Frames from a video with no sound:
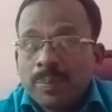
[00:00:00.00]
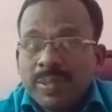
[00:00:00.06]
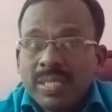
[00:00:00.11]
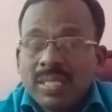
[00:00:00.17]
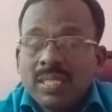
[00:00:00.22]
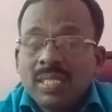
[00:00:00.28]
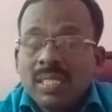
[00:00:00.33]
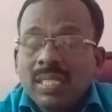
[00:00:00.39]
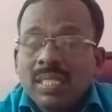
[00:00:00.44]

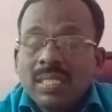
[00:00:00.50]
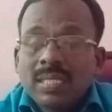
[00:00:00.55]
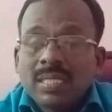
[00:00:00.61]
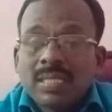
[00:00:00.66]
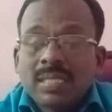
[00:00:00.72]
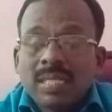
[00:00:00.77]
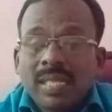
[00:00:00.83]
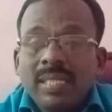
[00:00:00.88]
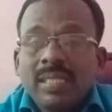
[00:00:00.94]
been
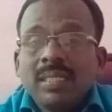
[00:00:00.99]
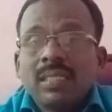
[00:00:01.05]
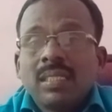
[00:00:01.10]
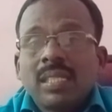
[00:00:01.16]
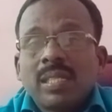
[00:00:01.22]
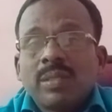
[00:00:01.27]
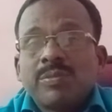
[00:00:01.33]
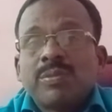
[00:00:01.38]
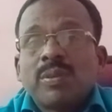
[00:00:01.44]
staying
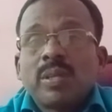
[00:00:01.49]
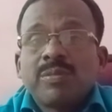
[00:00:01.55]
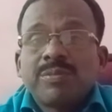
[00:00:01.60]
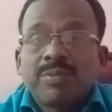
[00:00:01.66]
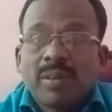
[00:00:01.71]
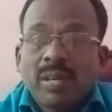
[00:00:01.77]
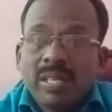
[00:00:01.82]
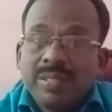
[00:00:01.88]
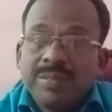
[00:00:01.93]
there for
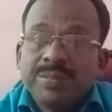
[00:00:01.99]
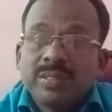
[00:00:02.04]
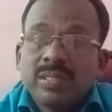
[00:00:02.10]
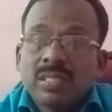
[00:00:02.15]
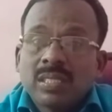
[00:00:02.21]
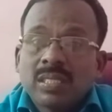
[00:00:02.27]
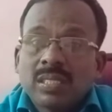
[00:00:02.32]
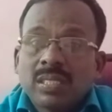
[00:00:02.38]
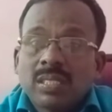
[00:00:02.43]
5
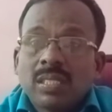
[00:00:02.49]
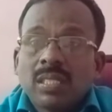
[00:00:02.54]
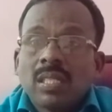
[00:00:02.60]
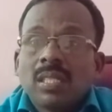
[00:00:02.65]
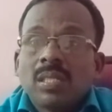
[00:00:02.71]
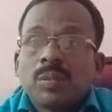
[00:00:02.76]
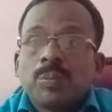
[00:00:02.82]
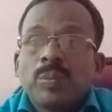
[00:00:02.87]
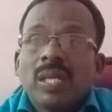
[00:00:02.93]
years
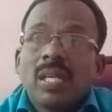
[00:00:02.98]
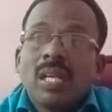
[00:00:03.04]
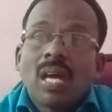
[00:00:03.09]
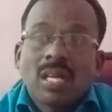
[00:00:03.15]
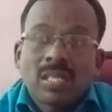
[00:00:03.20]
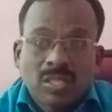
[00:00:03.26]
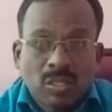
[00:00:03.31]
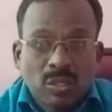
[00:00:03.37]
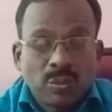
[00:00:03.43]
by
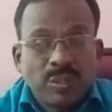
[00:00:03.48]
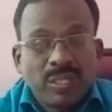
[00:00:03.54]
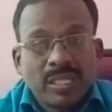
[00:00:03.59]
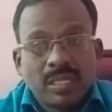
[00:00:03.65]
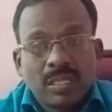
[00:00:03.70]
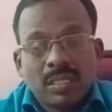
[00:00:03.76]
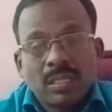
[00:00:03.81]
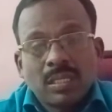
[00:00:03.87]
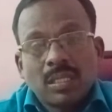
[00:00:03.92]
last
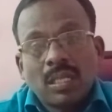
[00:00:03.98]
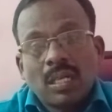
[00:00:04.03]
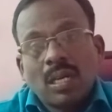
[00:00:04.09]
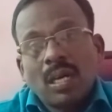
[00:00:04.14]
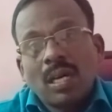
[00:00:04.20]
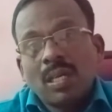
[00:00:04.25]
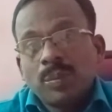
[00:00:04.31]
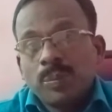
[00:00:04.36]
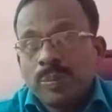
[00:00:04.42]
week
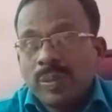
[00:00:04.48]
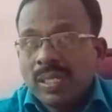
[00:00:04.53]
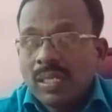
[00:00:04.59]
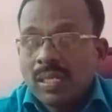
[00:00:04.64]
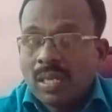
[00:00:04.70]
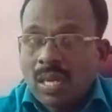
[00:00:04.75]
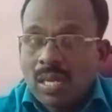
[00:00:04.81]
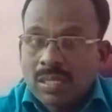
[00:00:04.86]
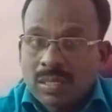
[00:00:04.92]
or by
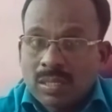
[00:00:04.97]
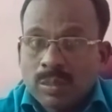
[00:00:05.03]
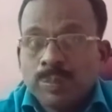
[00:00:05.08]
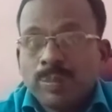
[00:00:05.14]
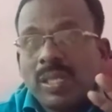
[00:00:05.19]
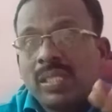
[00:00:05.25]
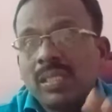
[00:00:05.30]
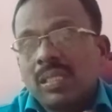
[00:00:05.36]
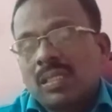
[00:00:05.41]
last
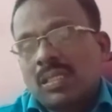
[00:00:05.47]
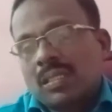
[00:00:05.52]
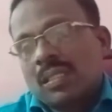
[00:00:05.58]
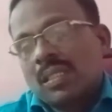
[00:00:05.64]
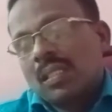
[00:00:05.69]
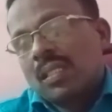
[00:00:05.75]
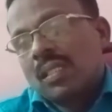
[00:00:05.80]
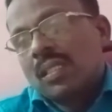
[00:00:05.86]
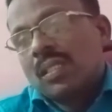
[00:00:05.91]
month.
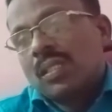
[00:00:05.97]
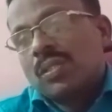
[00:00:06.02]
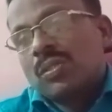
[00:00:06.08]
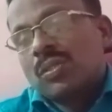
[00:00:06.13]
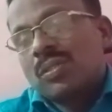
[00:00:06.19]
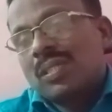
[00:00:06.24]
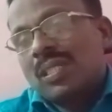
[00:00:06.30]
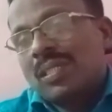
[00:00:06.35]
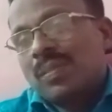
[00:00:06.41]

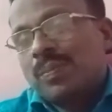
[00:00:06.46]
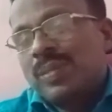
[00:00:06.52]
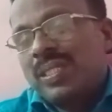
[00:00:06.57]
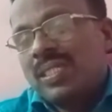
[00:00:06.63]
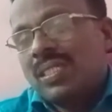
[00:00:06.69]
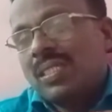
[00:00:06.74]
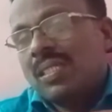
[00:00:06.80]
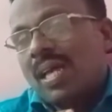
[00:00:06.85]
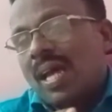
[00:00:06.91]
So that
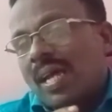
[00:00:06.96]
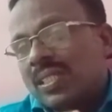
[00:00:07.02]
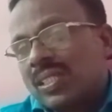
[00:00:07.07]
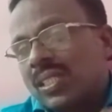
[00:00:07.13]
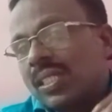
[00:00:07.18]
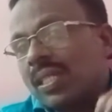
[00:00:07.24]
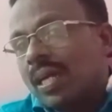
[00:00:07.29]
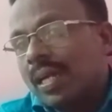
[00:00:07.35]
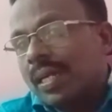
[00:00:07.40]
means the
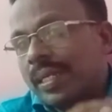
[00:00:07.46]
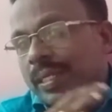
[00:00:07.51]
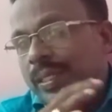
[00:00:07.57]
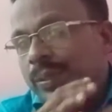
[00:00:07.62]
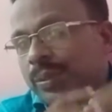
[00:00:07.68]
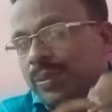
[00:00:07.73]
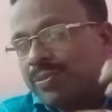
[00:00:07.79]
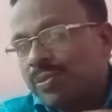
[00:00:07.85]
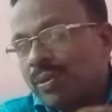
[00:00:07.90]
action
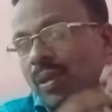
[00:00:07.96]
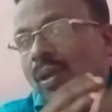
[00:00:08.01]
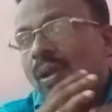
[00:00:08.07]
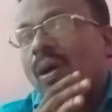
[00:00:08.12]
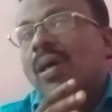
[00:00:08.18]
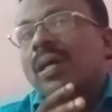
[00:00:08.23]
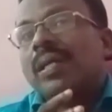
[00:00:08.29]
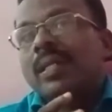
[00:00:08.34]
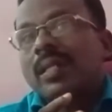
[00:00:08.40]
continued for a
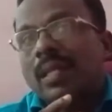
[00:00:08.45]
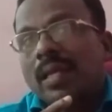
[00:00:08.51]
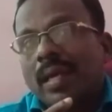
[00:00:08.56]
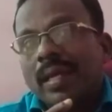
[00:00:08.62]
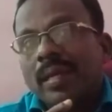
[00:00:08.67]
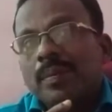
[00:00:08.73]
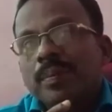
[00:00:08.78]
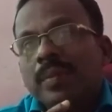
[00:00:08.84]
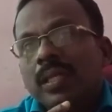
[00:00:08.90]
longer
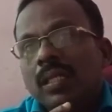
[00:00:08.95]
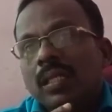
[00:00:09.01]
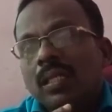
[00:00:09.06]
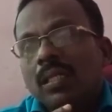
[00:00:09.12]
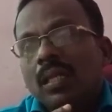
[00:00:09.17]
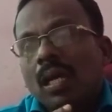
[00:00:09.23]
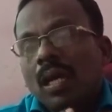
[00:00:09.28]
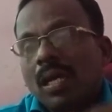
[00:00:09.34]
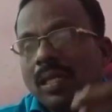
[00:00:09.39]
time
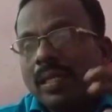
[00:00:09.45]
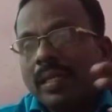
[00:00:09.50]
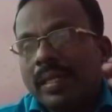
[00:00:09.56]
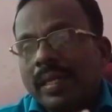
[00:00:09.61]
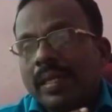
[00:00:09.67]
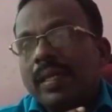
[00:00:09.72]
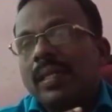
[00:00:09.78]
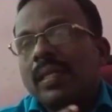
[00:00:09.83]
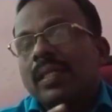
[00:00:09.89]
and
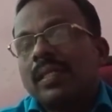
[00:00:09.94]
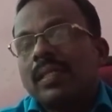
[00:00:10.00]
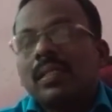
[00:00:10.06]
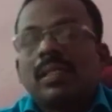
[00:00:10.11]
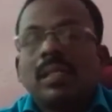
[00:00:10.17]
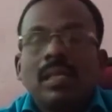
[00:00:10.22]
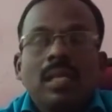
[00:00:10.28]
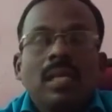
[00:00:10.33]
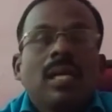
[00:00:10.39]
ended in
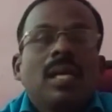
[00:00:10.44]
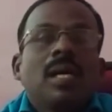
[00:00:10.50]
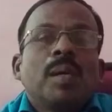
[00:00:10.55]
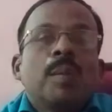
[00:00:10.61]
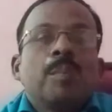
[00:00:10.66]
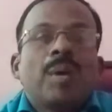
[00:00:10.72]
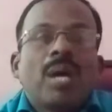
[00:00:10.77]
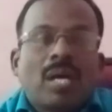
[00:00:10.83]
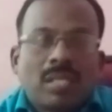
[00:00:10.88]
the
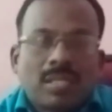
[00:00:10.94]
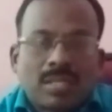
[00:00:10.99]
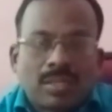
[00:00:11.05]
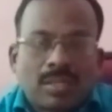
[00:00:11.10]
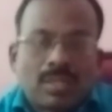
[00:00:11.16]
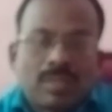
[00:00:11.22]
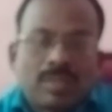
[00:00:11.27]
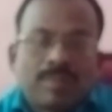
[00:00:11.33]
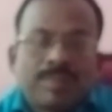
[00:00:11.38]

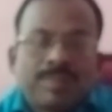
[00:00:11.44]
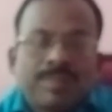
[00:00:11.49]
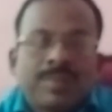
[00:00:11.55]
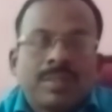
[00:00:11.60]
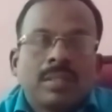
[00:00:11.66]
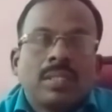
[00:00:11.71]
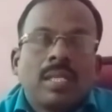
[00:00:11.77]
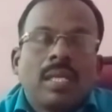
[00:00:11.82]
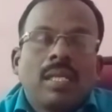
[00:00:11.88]
past.
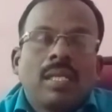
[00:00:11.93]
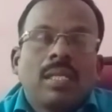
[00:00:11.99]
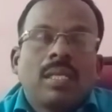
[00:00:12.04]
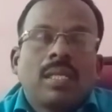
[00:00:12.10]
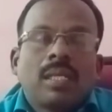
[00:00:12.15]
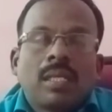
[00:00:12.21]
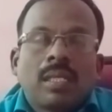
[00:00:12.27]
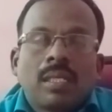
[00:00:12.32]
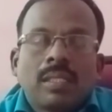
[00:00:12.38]
Then
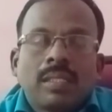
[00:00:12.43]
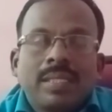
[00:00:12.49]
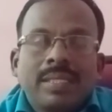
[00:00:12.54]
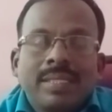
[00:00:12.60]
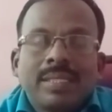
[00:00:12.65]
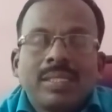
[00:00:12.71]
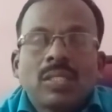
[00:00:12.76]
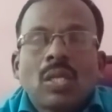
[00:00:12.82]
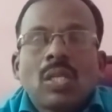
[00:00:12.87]
it
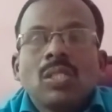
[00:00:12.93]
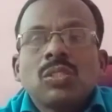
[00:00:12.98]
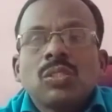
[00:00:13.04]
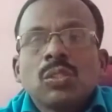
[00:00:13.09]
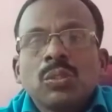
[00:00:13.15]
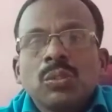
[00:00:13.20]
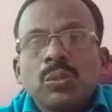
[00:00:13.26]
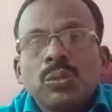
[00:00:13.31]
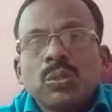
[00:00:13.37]
is also
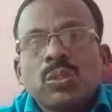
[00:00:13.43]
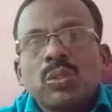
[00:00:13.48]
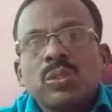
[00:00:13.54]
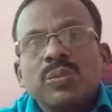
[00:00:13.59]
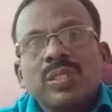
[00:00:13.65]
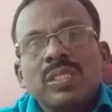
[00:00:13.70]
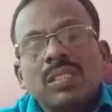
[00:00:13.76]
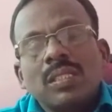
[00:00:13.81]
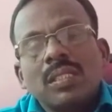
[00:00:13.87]
used
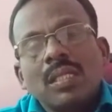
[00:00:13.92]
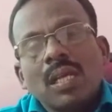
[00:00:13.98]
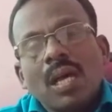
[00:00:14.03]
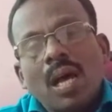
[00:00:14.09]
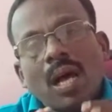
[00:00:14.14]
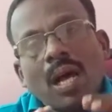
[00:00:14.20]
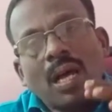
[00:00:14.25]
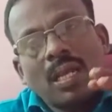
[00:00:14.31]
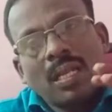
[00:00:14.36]
with
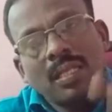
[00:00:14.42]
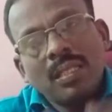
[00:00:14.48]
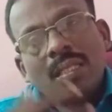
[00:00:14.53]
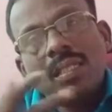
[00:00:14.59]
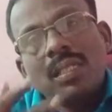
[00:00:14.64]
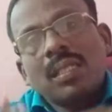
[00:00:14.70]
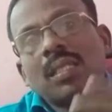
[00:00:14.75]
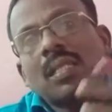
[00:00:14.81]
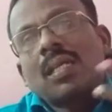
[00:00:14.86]

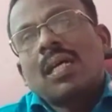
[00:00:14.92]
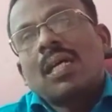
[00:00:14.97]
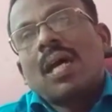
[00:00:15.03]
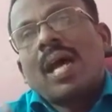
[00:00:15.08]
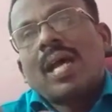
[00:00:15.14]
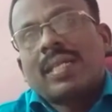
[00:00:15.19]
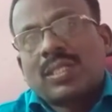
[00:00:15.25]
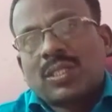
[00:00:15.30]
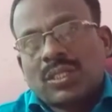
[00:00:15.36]
another
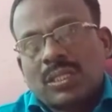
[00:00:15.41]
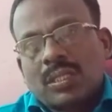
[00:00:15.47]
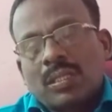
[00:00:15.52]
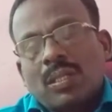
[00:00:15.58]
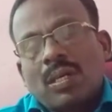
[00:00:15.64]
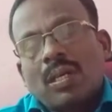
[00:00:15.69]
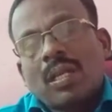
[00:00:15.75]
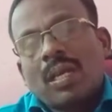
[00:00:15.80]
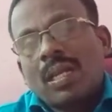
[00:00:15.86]
action
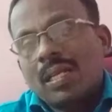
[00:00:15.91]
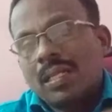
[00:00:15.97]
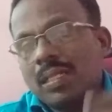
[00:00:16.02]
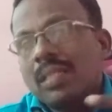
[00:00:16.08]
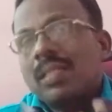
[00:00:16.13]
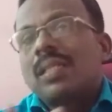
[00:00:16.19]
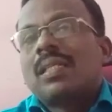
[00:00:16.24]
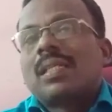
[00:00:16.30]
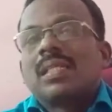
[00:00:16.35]
or
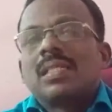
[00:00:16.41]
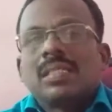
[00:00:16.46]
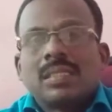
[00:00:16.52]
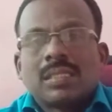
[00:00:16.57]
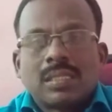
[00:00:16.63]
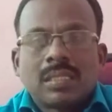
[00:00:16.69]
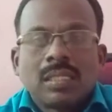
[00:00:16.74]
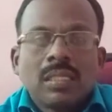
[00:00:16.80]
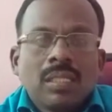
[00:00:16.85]
another
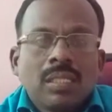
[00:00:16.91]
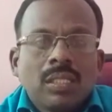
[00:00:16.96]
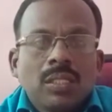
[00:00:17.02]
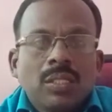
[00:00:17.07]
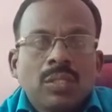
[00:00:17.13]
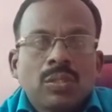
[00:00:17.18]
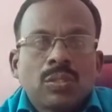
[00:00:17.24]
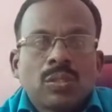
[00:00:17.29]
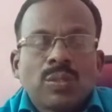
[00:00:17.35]
tense.
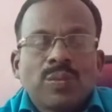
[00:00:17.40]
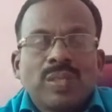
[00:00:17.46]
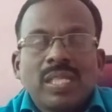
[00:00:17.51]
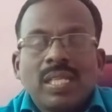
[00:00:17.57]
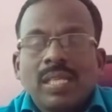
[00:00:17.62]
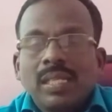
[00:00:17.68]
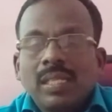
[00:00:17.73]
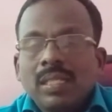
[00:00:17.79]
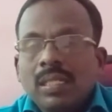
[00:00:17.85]
So when
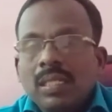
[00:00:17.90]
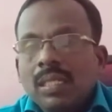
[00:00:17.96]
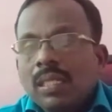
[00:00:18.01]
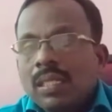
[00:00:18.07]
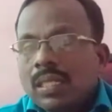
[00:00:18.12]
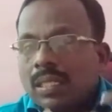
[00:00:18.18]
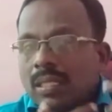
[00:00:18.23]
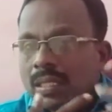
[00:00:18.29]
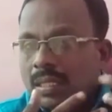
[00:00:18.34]
I
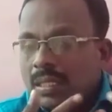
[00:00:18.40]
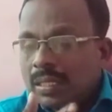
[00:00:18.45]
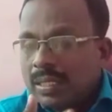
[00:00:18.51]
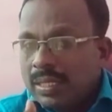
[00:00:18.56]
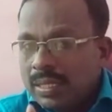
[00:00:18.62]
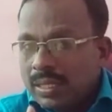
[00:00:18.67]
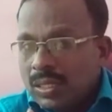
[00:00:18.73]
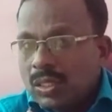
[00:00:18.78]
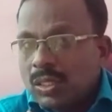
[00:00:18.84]

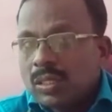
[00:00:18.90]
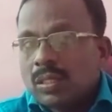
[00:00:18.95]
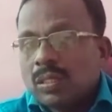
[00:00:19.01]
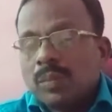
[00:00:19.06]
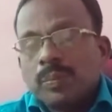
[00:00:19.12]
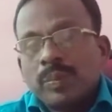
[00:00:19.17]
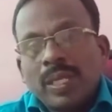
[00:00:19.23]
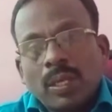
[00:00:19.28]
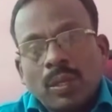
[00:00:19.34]
reached
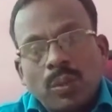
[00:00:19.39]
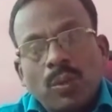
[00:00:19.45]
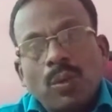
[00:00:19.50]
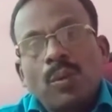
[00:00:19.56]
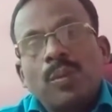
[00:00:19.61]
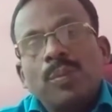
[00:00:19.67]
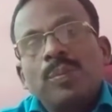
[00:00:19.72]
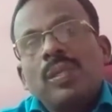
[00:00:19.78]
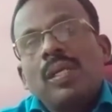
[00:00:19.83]
my
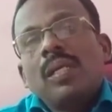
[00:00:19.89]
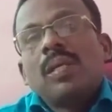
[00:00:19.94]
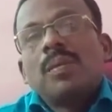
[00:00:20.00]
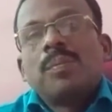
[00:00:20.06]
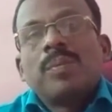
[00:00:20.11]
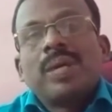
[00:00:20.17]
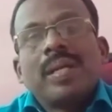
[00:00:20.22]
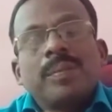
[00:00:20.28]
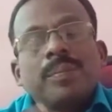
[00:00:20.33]
home,
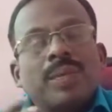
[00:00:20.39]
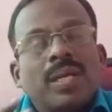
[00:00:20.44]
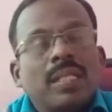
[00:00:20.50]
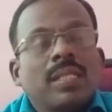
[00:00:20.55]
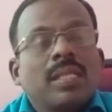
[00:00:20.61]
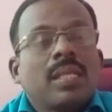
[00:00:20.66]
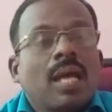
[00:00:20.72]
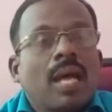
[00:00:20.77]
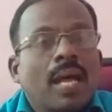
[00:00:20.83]
my
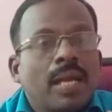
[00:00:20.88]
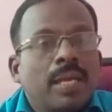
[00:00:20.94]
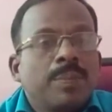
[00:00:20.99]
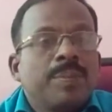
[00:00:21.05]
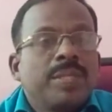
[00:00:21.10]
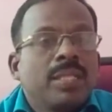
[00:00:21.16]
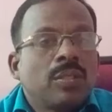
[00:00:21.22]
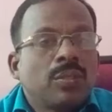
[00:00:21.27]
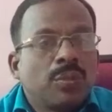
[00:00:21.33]
mother had
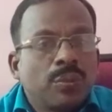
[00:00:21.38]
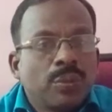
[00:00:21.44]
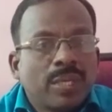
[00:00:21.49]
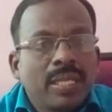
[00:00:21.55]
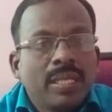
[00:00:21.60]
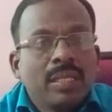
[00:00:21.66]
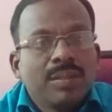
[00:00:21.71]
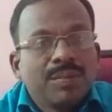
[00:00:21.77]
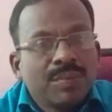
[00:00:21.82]
been
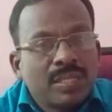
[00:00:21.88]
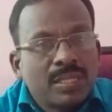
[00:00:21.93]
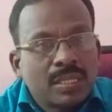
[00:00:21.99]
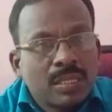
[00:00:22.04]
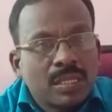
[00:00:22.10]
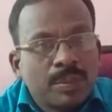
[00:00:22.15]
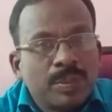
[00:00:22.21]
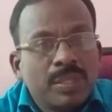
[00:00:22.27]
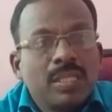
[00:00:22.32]
cooking
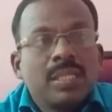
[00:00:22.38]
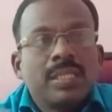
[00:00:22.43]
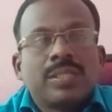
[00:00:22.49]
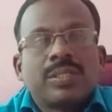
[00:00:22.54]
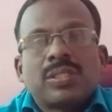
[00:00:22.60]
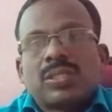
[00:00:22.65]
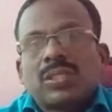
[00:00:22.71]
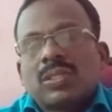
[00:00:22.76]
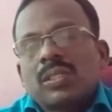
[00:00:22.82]

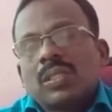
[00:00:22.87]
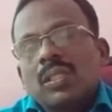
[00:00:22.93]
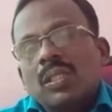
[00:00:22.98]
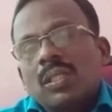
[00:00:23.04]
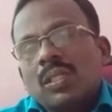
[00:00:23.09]
vegetables.